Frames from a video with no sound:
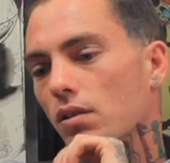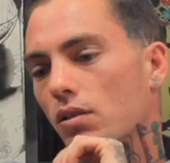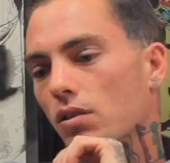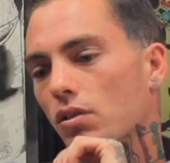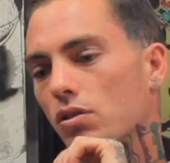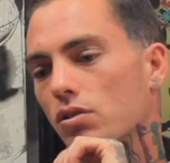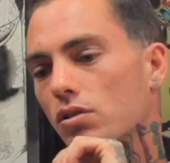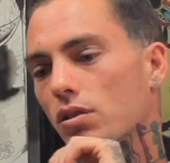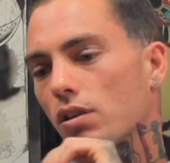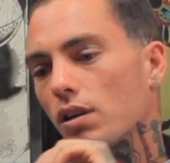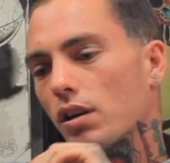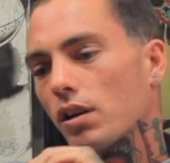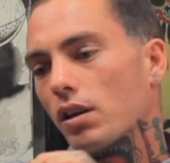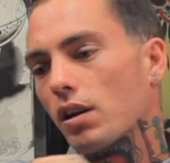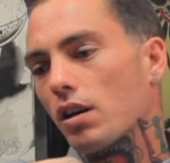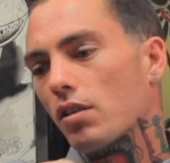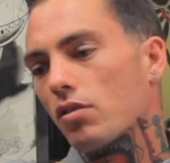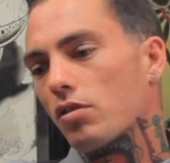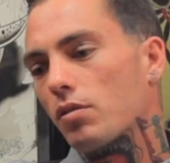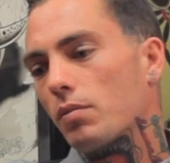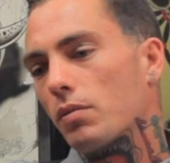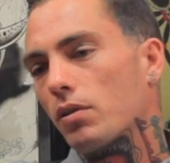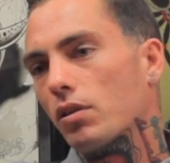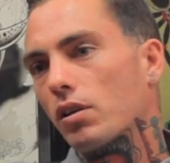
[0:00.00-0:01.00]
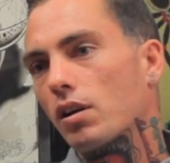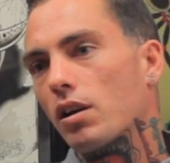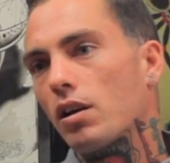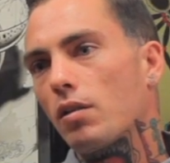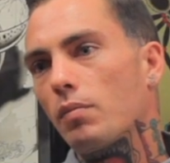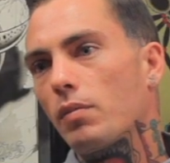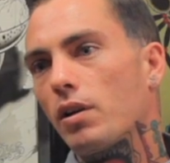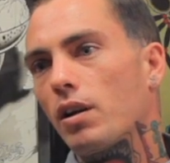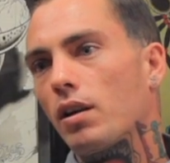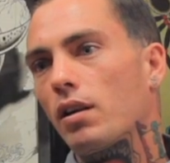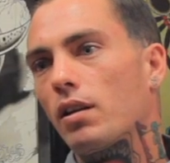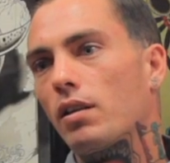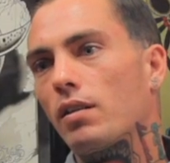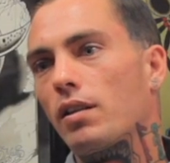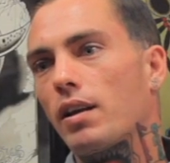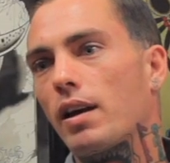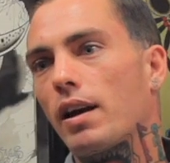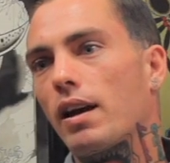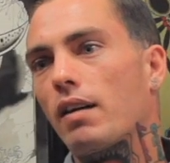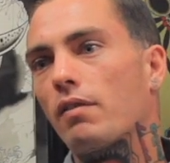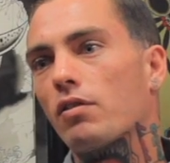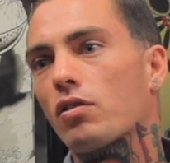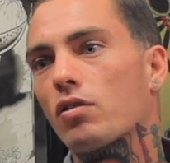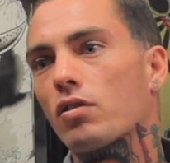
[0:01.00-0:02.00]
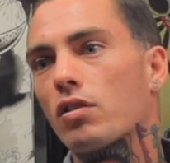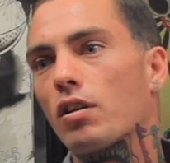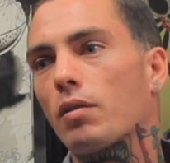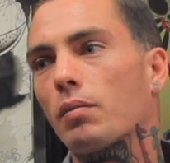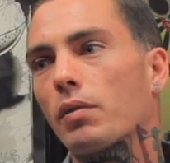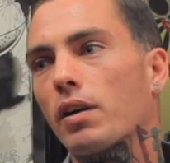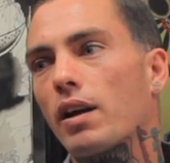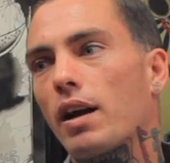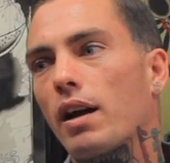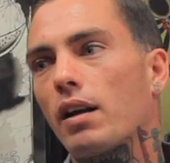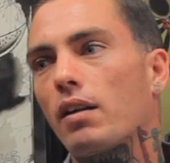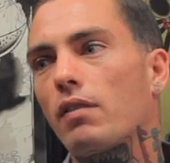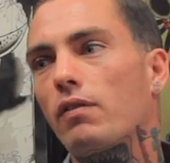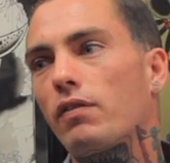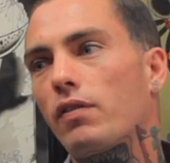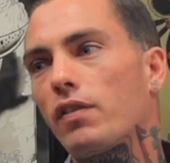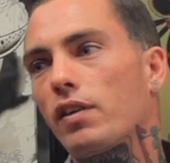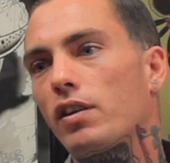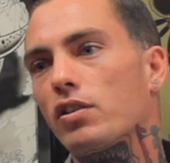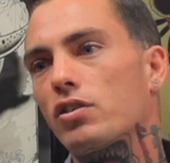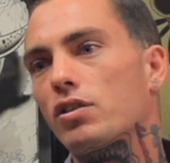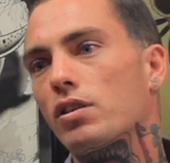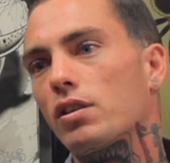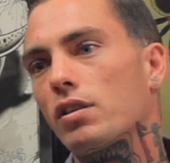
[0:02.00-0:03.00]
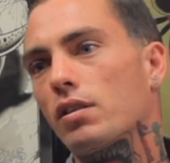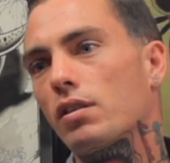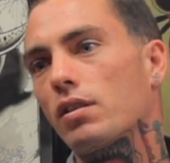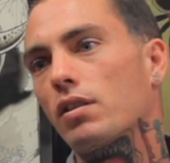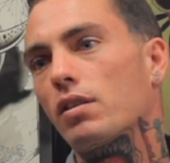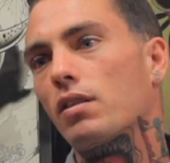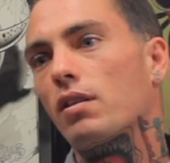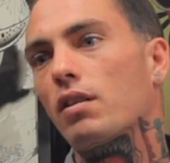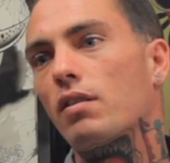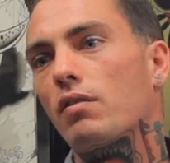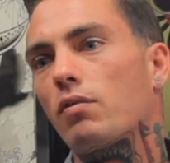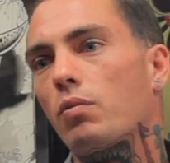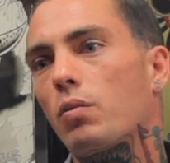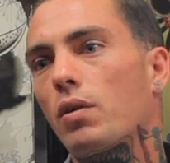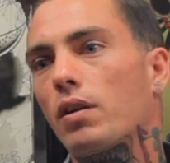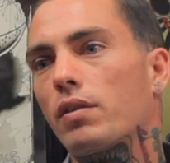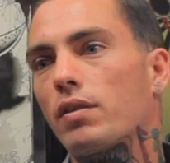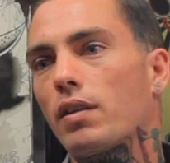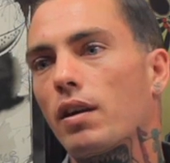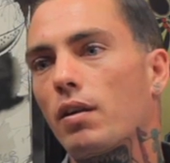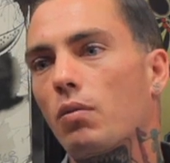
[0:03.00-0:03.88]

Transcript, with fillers: Usually a customer will come in and they have some kind of vision of what